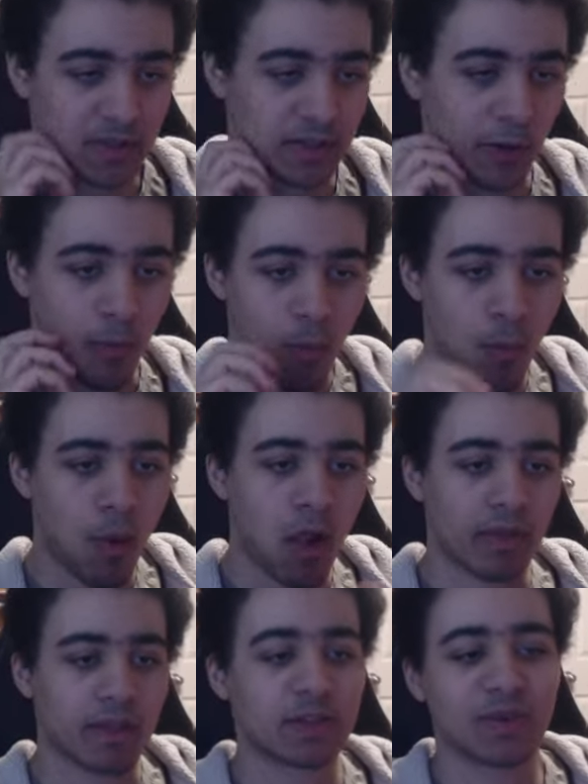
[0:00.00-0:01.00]
So
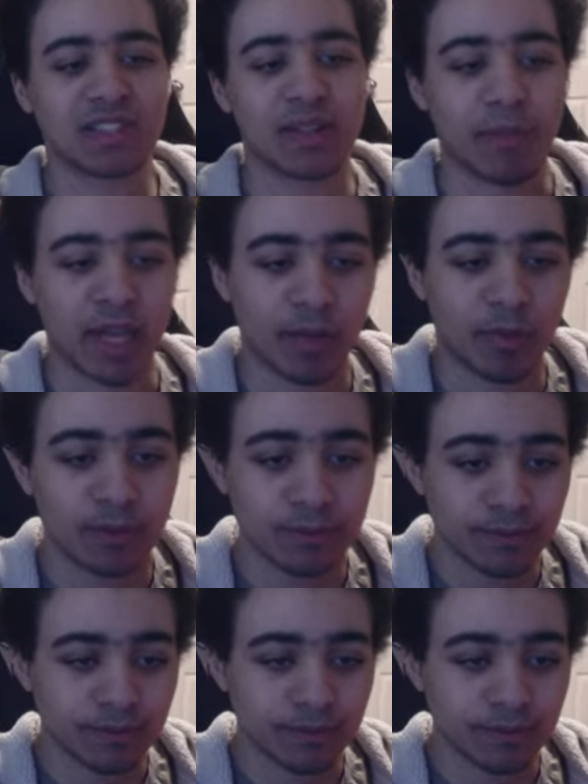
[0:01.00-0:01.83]
this one's debatable.